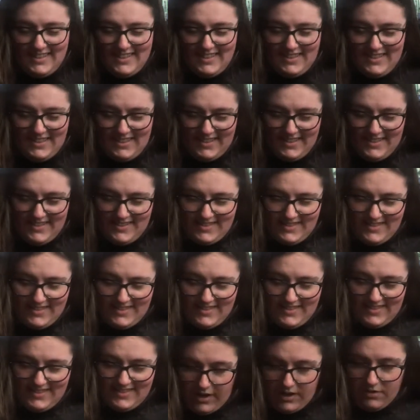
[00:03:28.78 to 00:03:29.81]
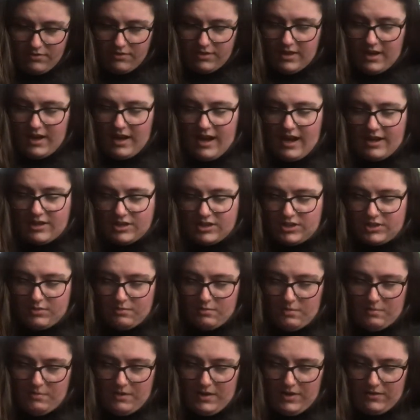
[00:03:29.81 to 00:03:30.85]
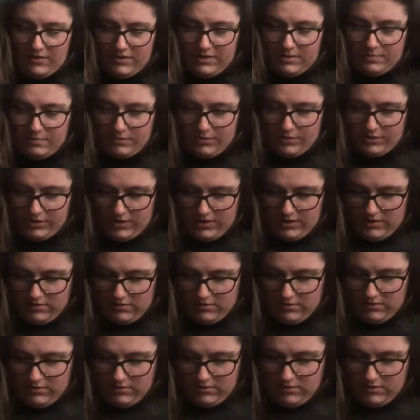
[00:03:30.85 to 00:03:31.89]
Jesus. I don't actually remember how these books end.